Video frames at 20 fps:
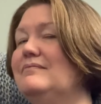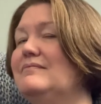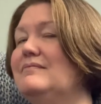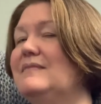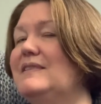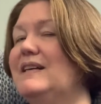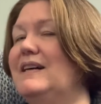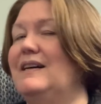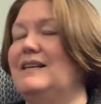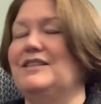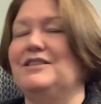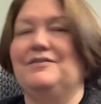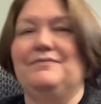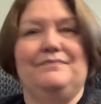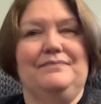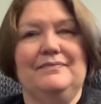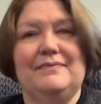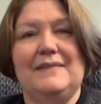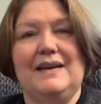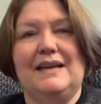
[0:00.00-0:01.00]
gosh,
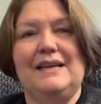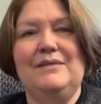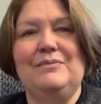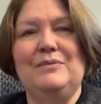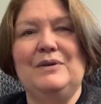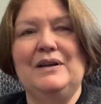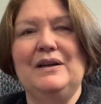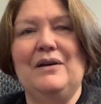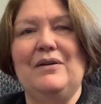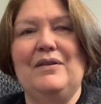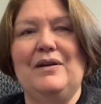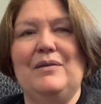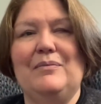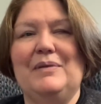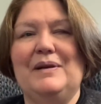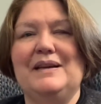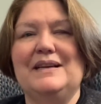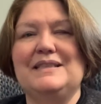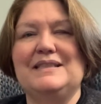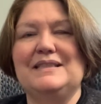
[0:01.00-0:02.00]
I didn't want to go there
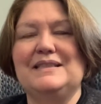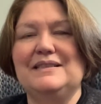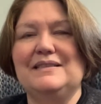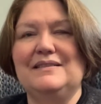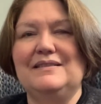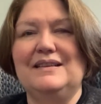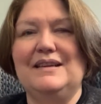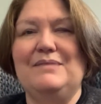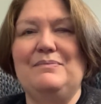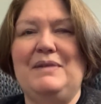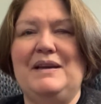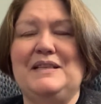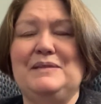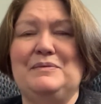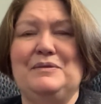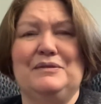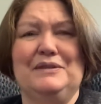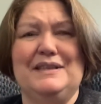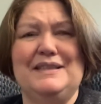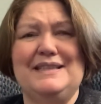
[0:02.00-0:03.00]
because it makes me
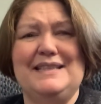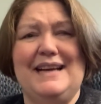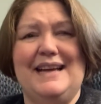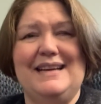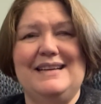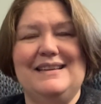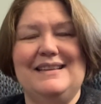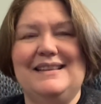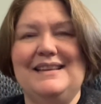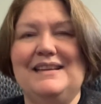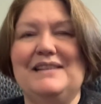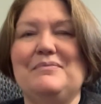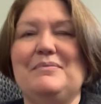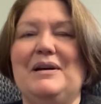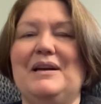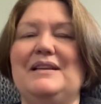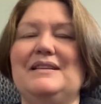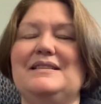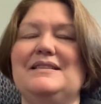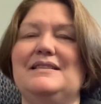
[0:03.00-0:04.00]
really sad to think about
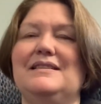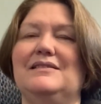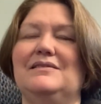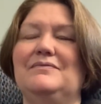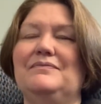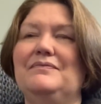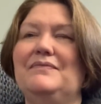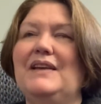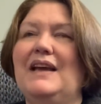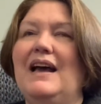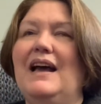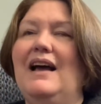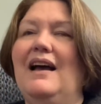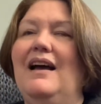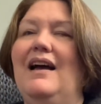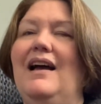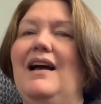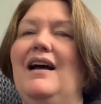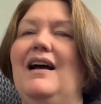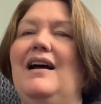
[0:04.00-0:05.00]
it still.
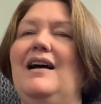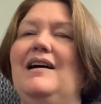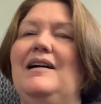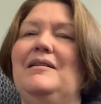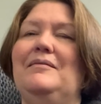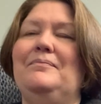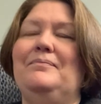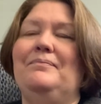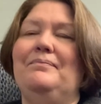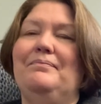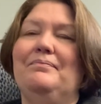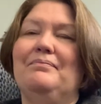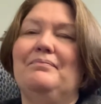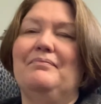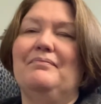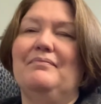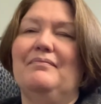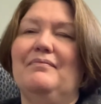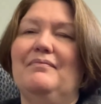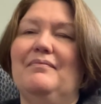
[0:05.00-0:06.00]

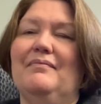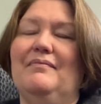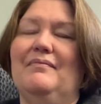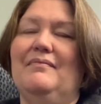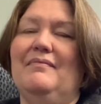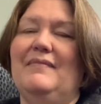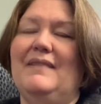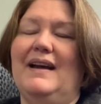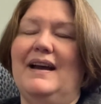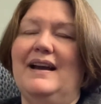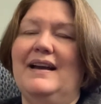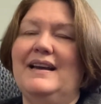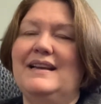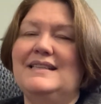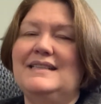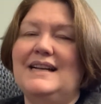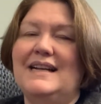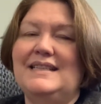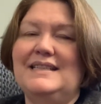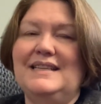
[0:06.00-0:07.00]
I guess
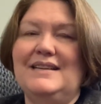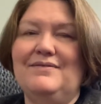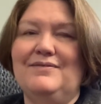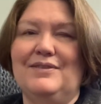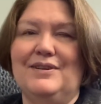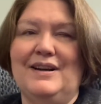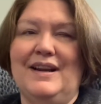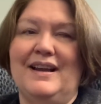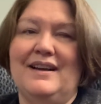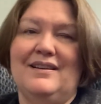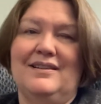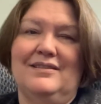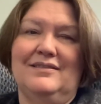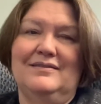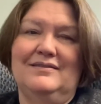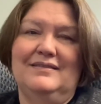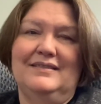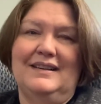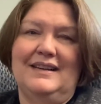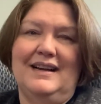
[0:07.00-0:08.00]
that's it for now.
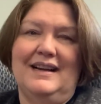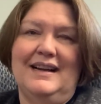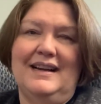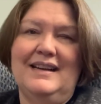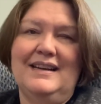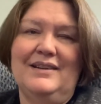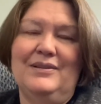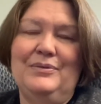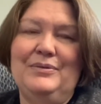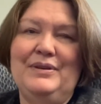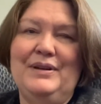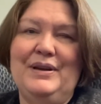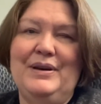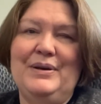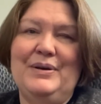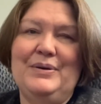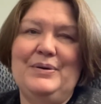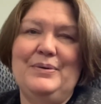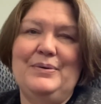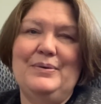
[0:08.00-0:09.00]
I don't
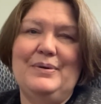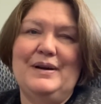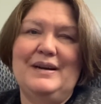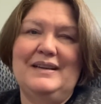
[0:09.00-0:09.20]
know,